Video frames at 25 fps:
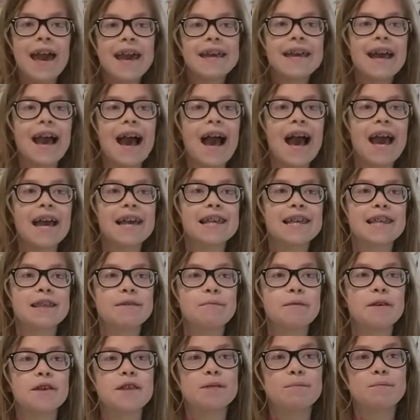Hey guys,
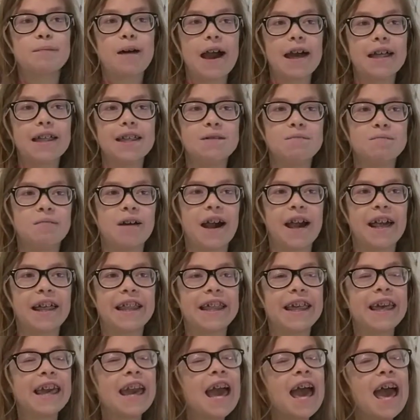it's me, Smiley
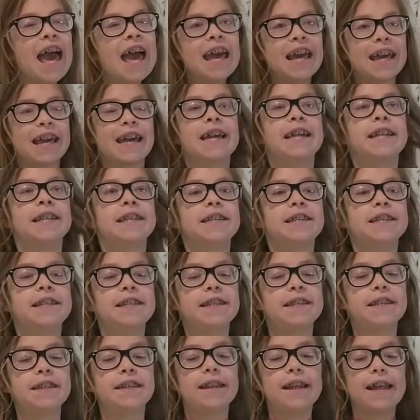Miley, and
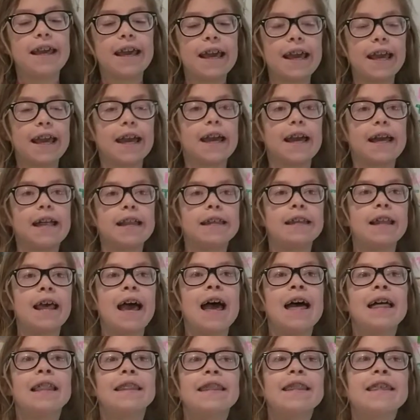
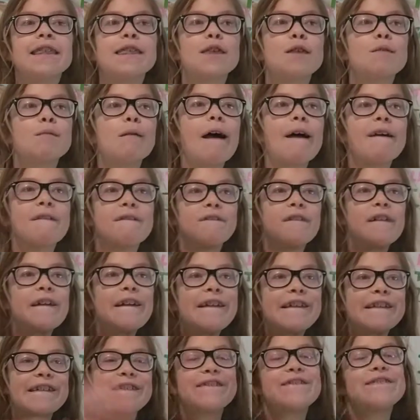this is my
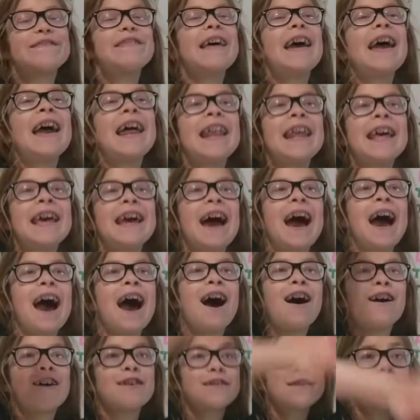first video.
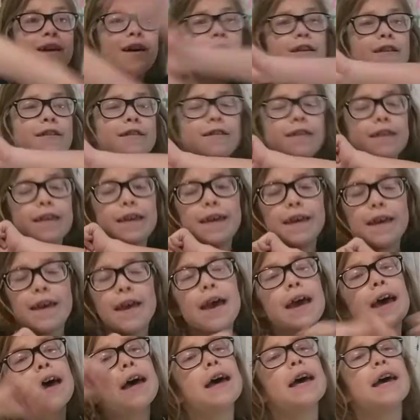So
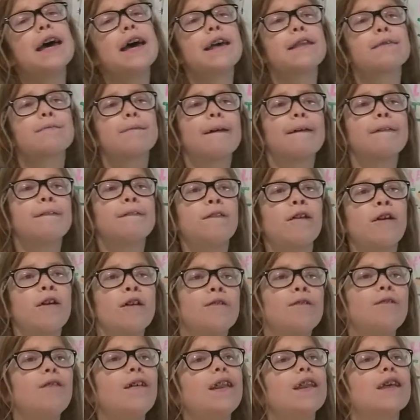it's my
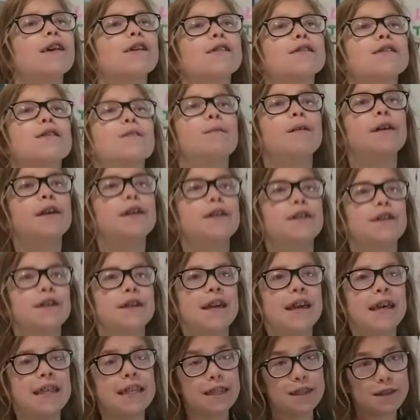first video, so make sure
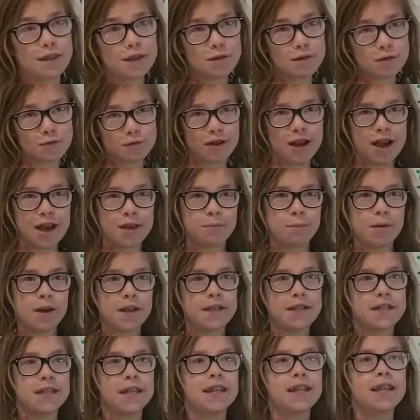you hit the subscribe
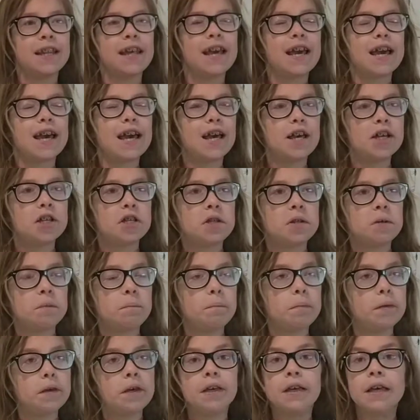button to
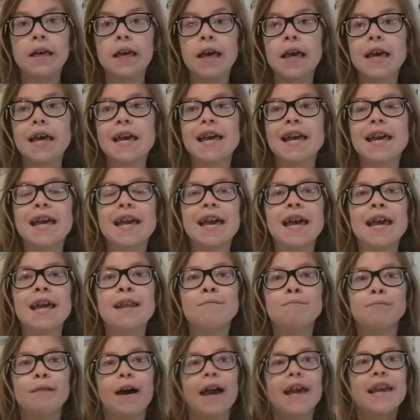be
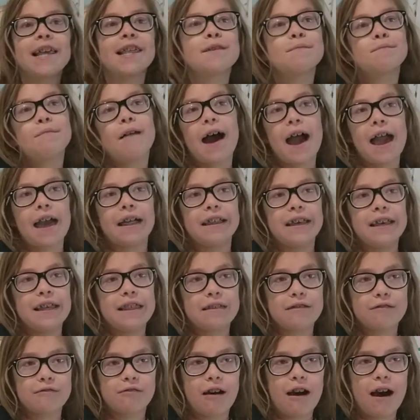in my Smiley
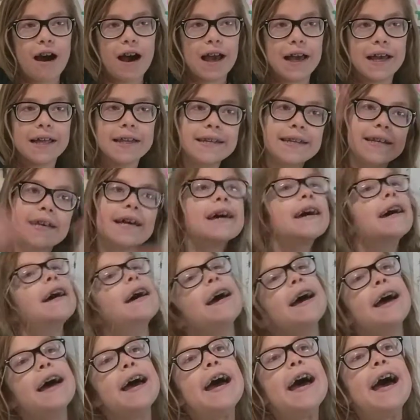squad,
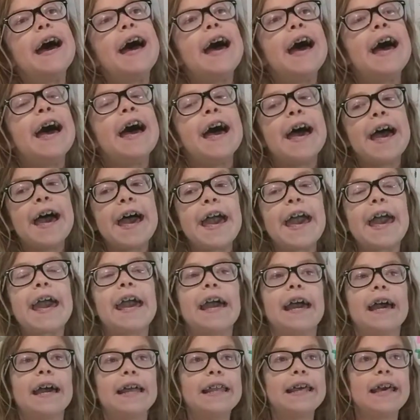
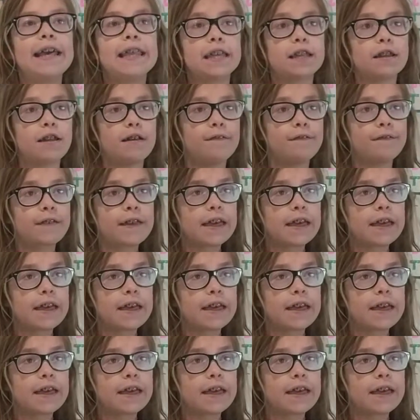and hit the